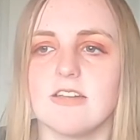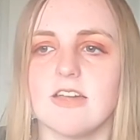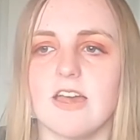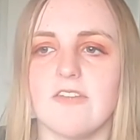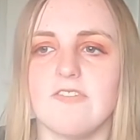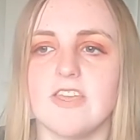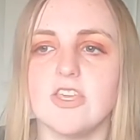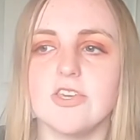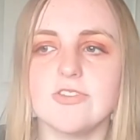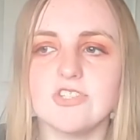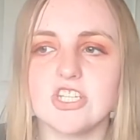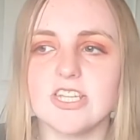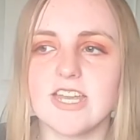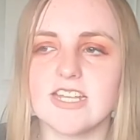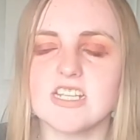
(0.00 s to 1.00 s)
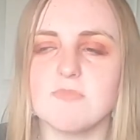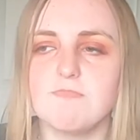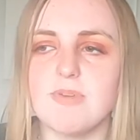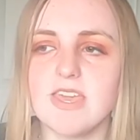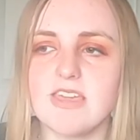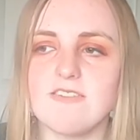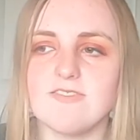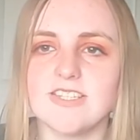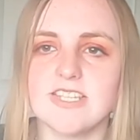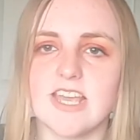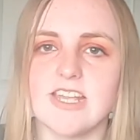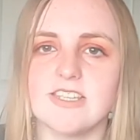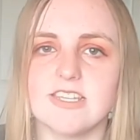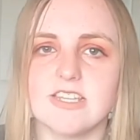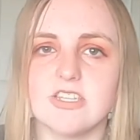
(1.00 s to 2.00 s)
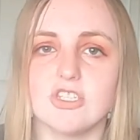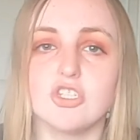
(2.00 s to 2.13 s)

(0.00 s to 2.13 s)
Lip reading: And they usually get a bit irritated